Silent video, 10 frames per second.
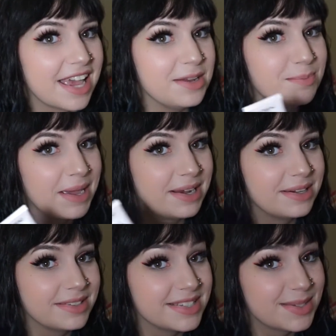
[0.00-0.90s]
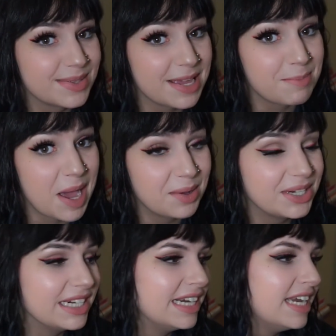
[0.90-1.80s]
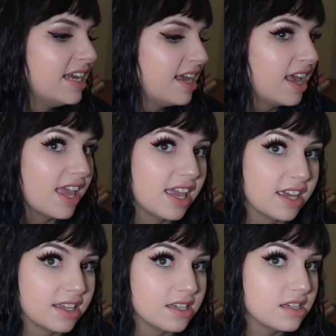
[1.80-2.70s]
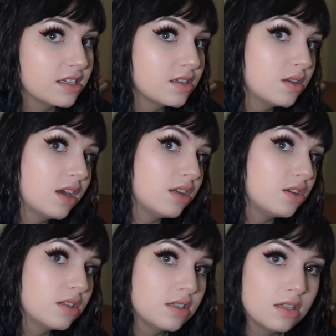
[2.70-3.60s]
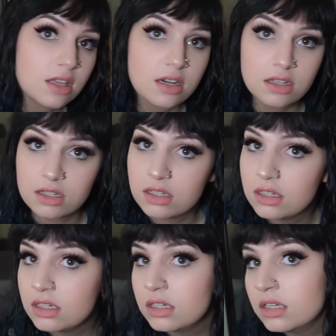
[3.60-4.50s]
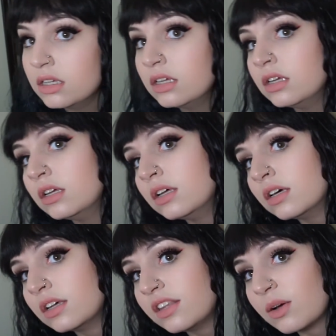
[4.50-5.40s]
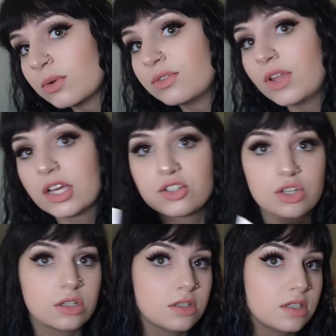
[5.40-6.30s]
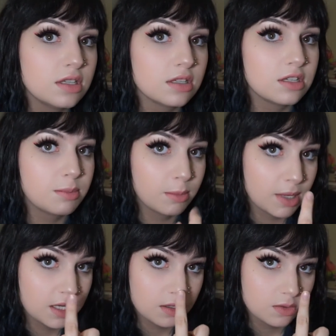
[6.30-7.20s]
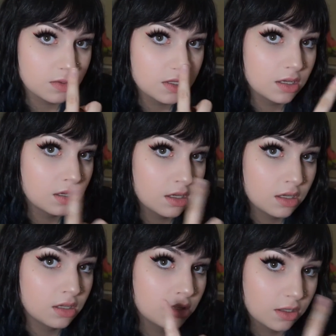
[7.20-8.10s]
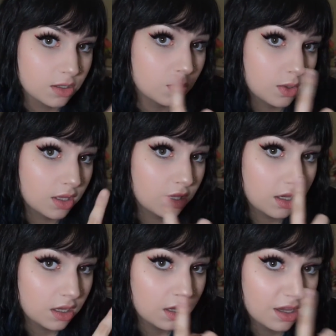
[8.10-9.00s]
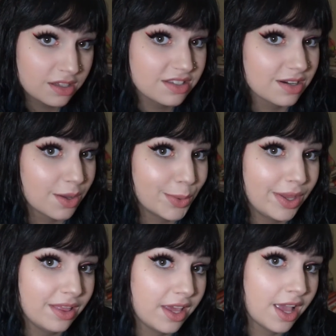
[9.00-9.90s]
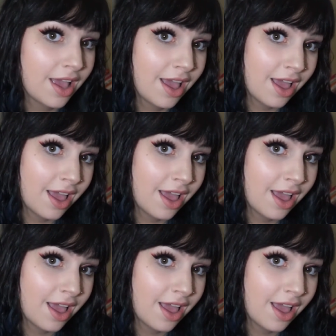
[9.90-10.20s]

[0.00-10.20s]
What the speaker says: I pair this with a powder, and so yeah, you can see that that reflection. See the tip of my nose looking oily? It's not oily.